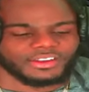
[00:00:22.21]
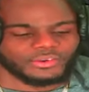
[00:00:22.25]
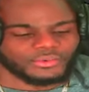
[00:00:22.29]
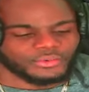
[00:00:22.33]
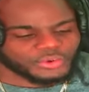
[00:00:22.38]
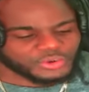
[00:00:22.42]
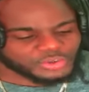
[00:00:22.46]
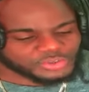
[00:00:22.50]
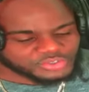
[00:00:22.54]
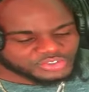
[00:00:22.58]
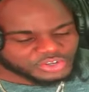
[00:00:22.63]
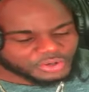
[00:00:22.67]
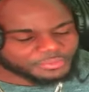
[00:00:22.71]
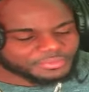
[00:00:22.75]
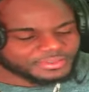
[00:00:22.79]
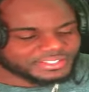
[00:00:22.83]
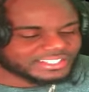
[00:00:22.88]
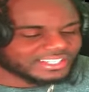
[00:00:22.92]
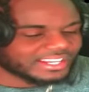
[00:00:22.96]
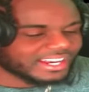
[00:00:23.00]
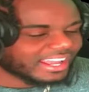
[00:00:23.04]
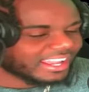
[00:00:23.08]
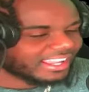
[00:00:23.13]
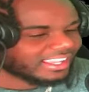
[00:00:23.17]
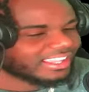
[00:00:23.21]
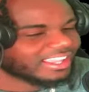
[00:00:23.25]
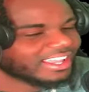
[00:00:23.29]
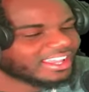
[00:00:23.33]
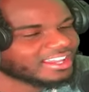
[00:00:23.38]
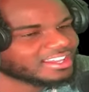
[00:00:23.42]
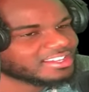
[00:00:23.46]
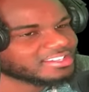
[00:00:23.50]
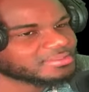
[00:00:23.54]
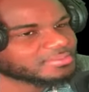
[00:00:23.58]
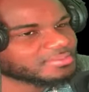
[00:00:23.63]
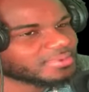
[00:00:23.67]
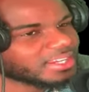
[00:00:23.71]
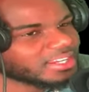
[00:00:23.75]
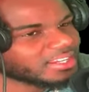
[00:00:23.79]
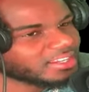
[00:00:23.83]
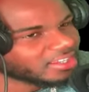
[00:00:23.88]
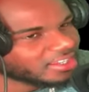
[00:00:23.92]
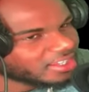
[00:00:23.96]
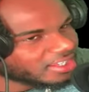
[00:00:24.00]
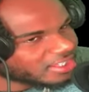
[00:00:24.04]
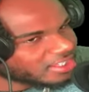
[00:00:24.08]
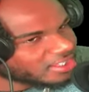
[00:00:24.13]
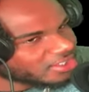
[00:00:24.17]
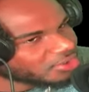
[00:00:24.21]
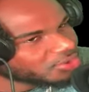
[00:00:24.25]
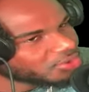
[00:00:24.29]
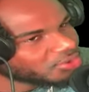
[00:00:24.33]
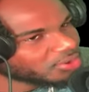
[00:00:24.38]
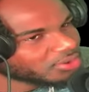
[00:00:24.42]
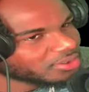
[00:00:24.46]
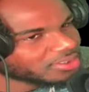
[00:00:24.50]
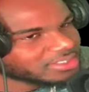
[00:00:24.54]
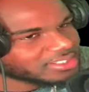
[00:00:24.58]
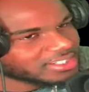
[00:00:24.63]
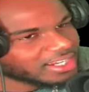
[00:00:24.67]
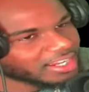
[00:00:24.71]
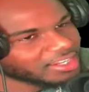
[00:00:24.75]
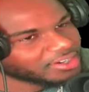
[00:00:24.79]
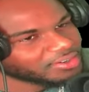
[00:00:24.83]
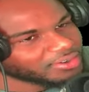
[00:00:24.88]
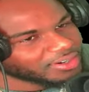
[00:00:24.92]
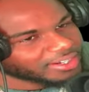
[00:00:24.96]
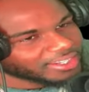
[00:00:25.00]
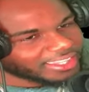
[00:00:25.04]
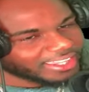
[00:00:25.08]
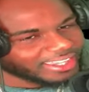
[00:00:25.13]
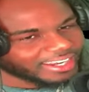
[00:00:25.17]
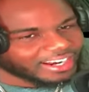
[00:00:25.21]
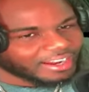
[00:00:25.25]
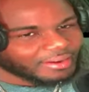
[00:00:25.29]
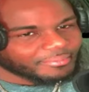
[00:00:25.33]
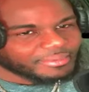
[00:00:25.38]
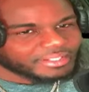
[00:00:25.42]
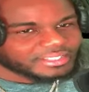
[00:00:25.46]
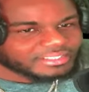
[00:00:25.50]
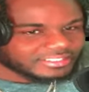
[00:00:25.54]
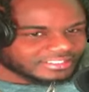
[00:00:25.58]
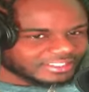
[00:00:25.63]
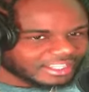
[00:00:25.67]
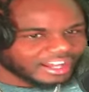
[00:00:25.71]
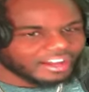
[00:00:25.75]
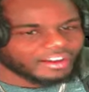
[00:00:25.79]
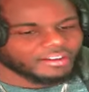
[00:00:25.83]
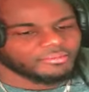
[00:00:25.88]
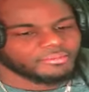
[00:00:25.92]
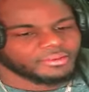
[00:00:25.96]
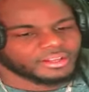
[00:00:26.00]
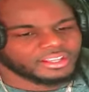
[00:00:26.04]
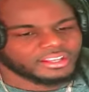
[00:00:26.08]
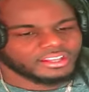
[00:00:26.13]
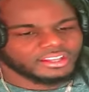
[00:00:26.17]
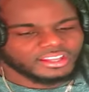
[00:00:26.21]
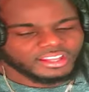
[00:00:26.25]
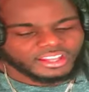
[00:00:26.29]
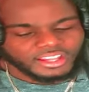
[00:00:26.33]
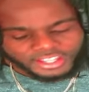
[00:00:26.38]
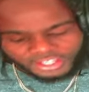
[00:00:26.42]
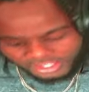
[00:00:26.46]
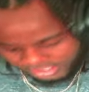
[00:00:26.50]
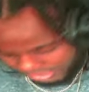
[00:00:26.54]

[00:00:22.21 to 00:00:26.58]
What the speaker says: We're gonna jump into that Cask, man. You know the title. I cannot be stopped, man. And